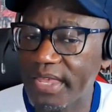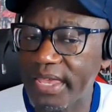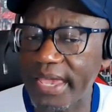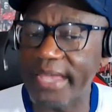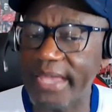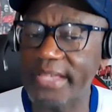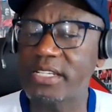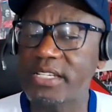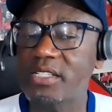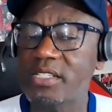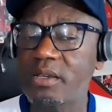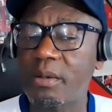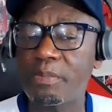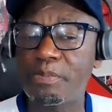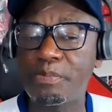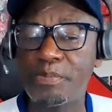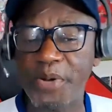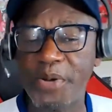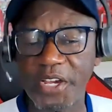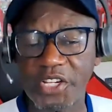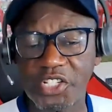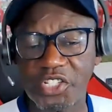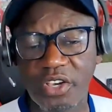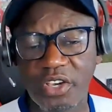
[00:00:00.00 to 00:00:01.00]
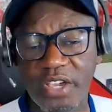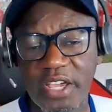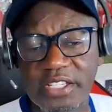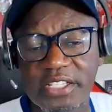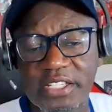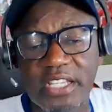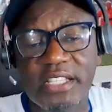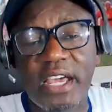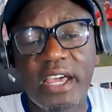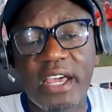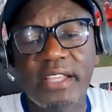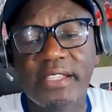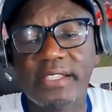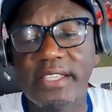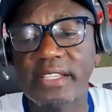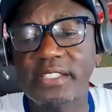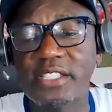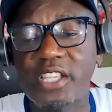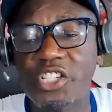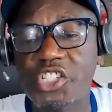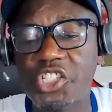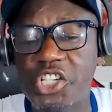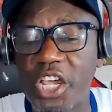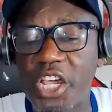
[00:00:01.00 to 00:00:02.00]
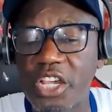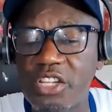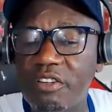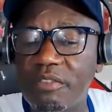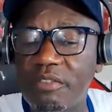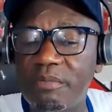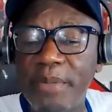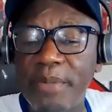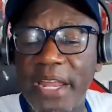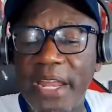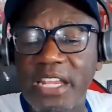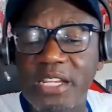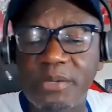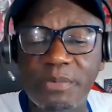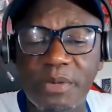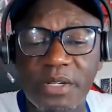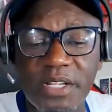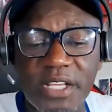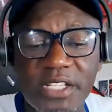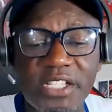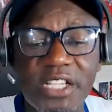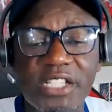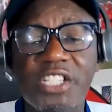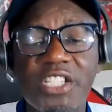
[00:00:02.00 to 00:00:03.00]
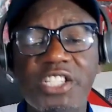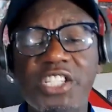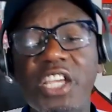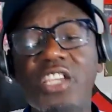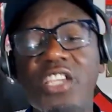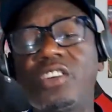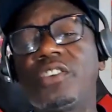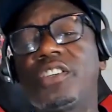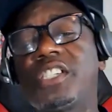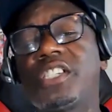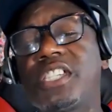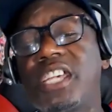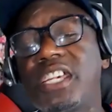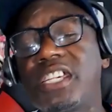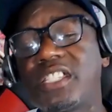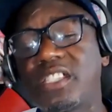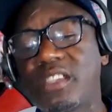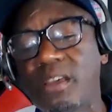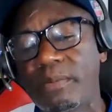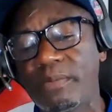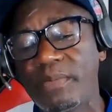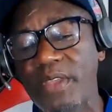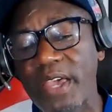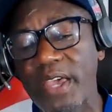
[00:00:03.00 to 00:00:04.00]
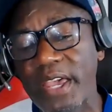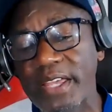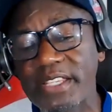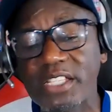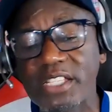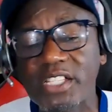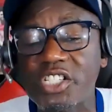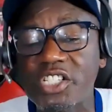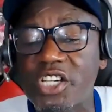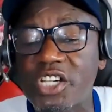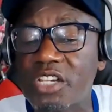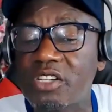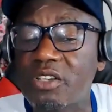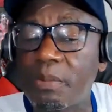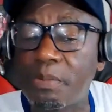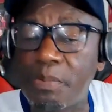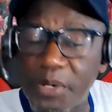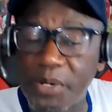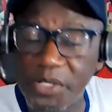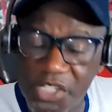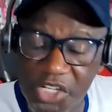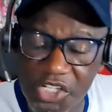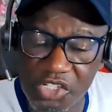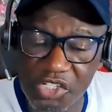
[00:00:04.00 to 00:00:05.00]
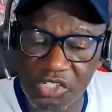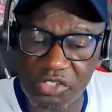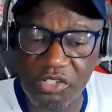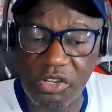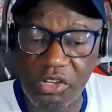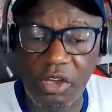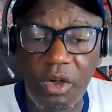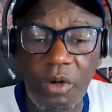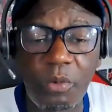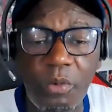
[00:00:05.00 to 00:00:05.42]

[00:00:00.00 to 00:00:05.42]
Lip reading: Is it the pressure? Is it the change of management? Is it the change of system? Is it the change of position?